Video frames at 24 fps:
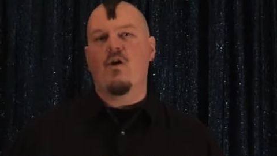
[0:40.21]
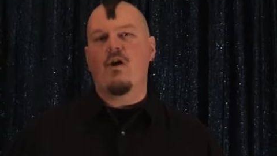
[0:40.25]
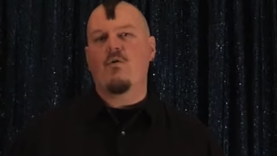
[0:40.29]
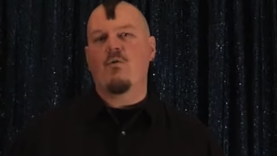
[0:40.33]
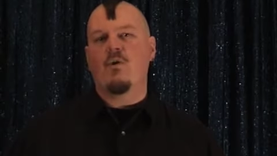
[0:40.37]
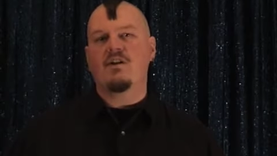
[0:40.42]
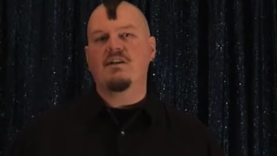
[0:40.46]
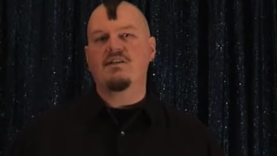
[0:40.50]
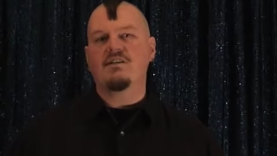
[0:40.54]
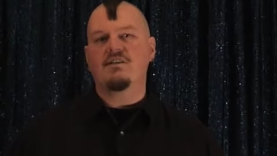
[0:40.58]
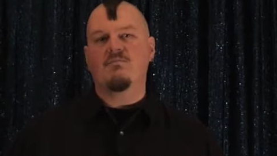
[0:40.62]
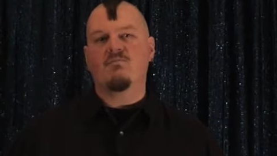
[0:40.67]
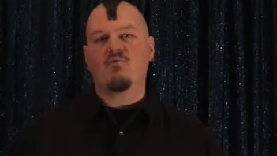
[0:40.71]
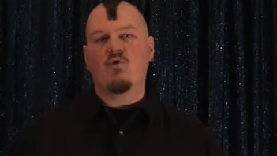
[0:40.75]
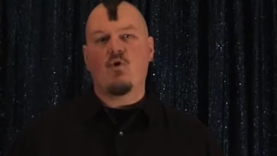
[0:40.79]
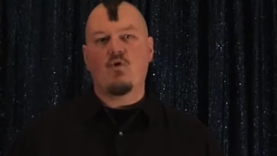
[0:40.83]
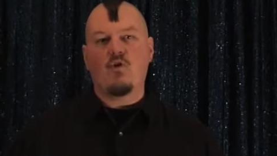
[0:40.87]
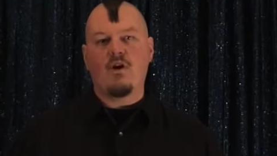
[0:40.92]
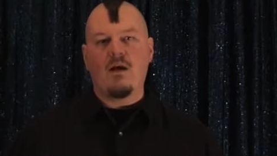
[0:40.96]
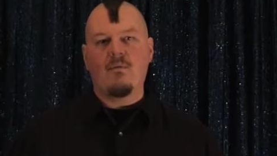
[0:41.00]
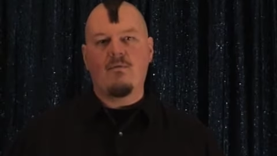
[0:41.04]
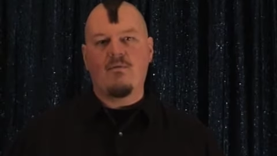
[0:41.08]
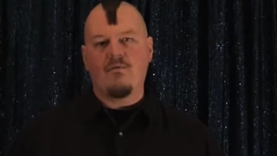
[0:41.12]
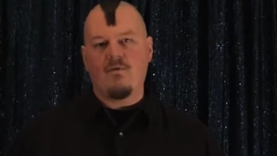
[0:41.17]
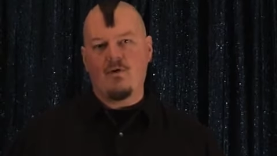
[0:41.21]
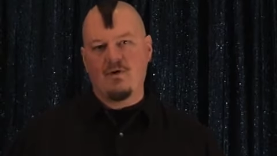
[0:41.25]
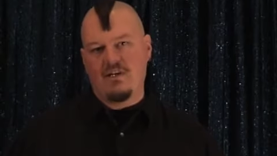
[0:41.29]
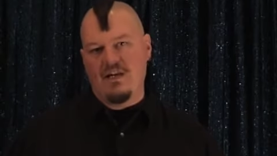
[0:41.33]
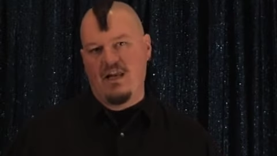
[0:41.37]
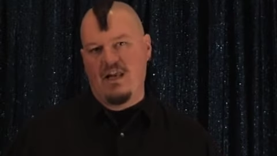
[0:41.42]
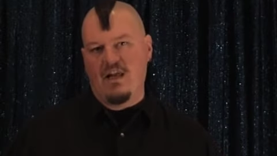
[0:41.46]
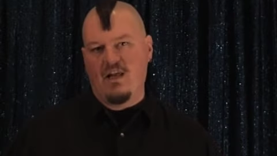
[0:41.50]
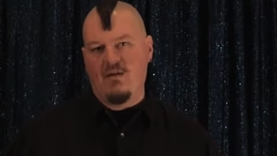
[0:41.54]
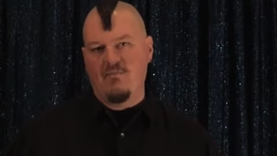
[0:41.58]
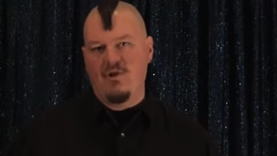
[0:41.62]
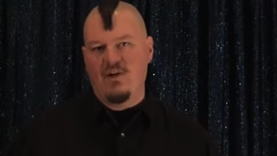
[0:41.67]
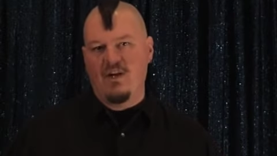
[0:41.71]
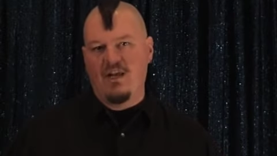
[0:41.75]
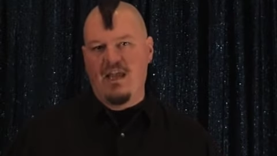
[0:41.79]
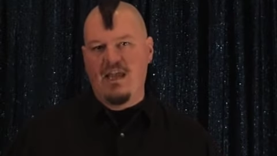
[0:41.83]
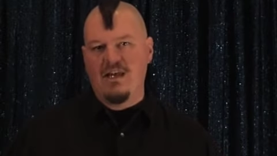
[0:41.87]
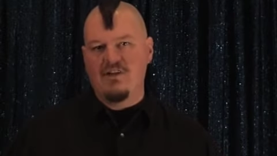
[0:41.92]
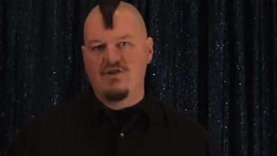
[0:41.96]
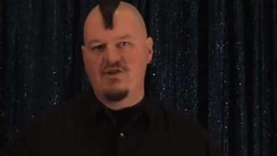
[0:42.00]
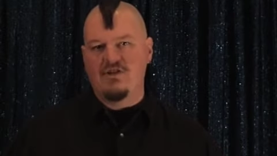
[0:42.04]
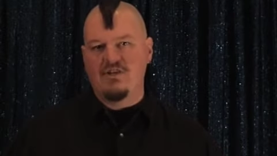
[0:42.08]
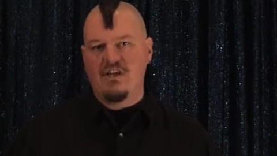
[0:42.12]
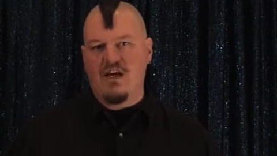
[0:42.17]
I worked as a programmer for a
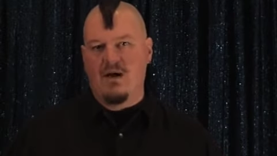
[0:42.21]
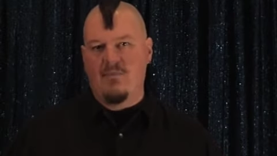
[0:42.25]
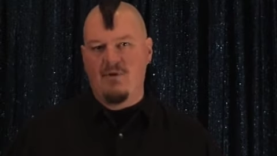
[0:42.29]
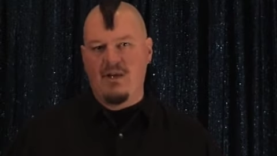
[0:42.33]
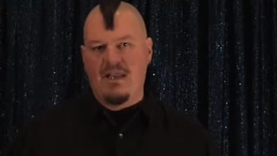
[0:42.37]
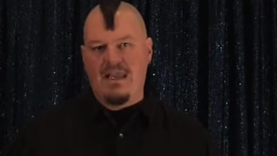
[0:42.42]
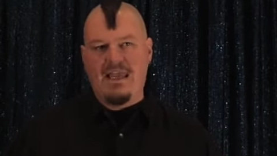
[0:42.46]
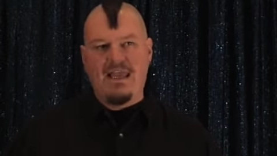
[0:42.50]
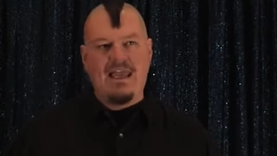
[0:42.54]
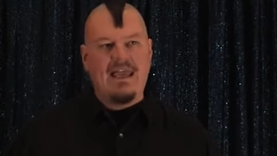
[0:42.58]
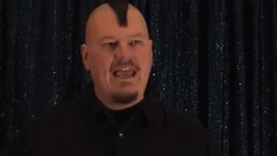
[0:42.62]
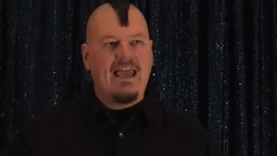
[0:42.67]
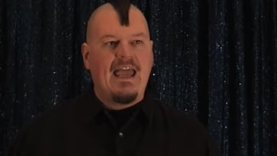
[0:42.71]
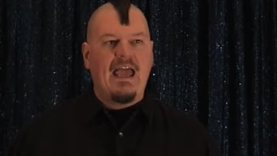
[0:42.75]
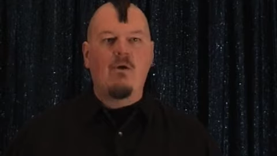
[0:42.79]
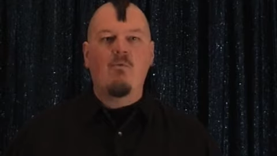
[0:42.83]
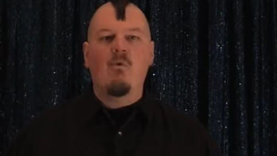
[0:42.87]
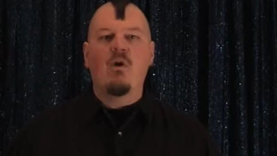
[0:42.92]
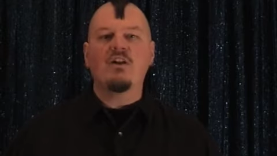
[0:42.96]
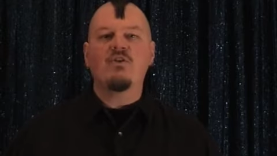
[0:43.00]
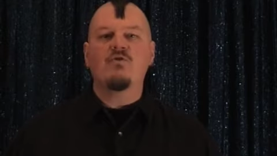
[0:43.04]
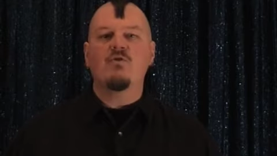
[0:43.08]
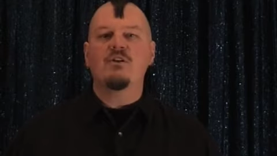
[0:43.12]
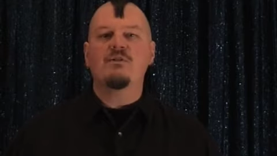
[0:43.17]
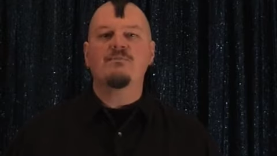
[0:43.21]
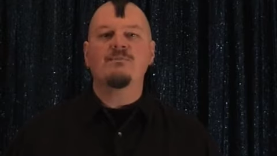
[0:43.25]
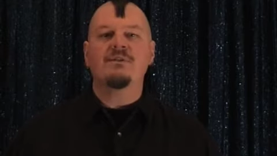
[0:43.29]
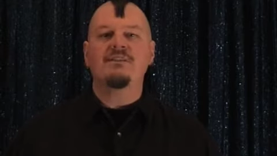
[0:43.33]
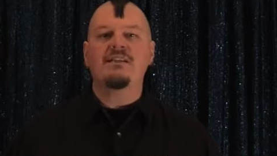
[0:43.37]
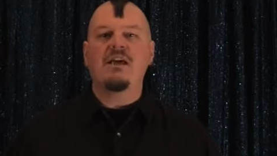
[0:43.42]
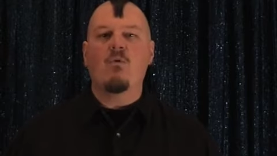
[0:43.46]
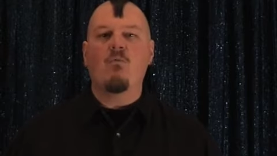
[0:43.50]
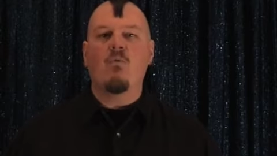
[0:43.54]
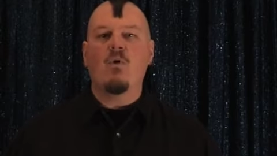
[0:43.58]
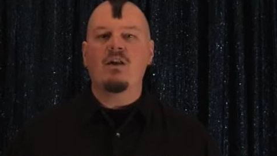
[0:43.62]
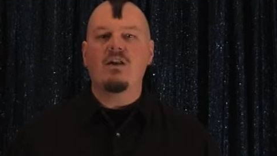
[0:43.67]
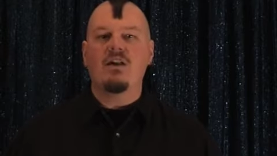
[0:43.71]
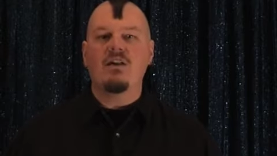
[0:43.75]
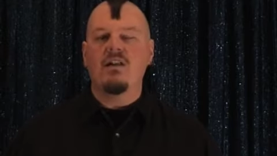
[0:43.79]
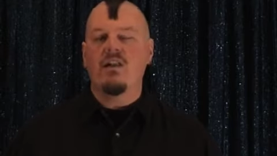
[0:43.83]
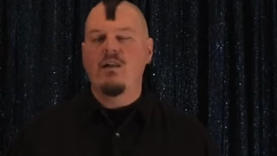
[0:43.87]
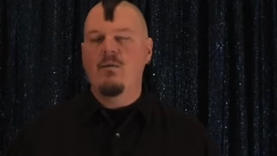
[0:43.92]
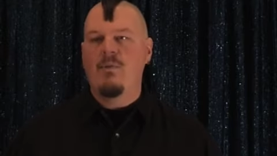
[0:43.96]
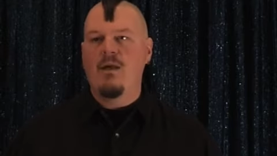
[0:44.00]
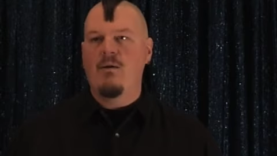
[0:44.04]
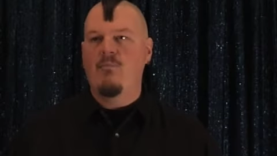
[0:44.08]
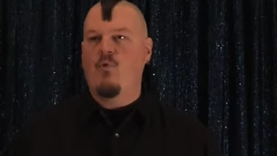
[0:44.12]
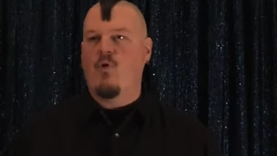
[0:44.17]
telecommunications company, and one Christmas I wanted a
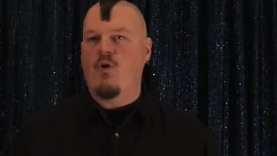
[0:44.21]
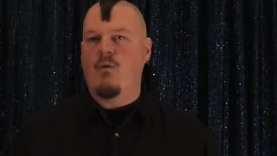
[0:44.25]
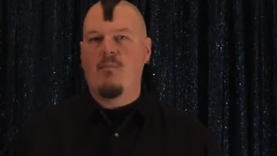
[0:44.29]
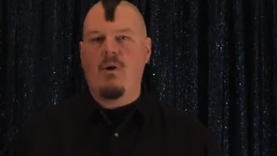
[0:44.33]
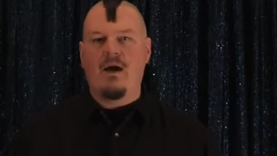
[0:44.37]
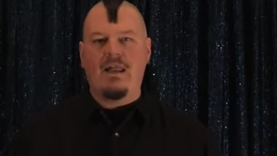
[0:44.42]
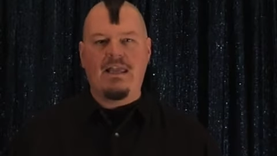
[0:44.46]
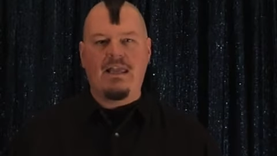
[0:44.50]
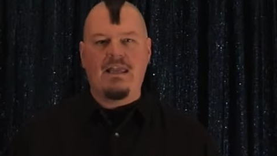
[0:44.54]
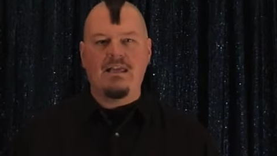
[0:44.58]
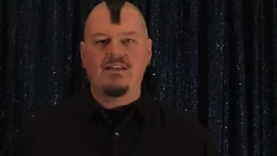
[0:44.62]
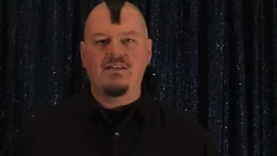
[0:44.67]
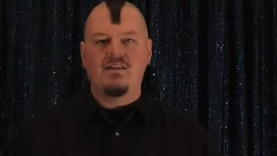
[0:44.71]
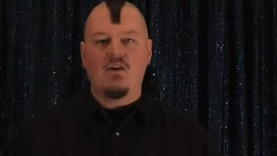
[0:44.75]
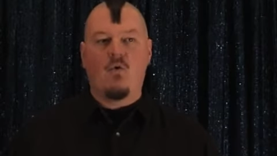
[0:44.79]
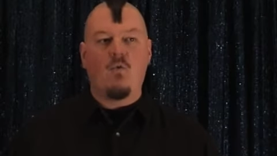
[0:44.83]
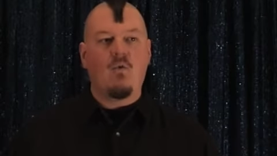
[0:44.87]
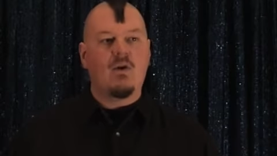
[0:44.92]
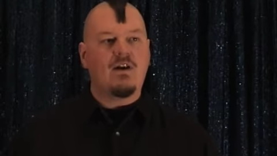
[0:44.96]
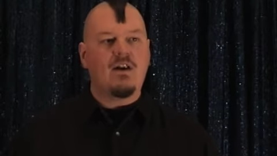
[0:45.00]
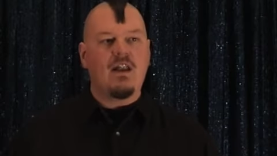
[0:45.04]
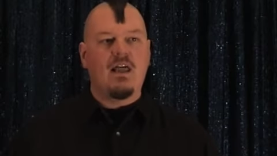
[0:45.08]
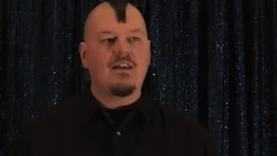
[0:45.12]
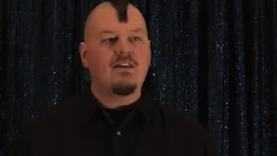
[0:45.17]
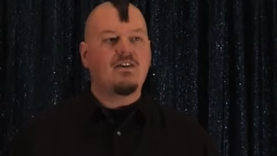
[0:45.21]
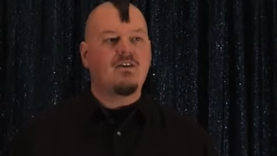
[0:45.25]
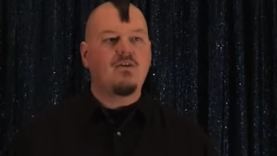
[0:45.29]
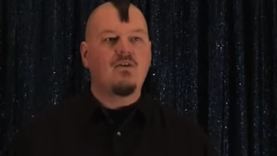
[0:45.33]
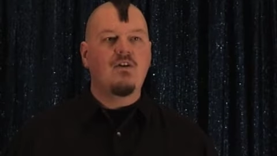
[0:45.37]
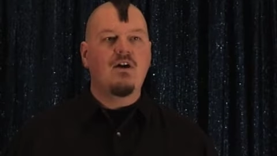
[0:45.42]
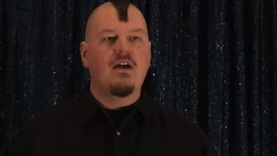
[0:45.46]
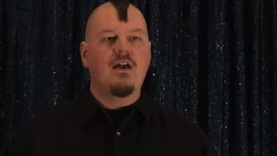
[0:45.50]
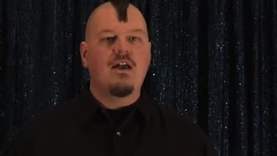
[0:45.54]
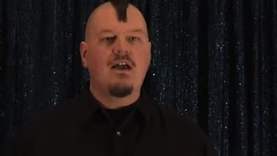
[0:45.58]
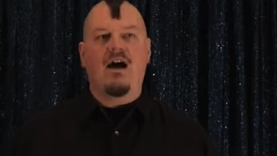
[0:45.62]
little bit more money. So what did I do?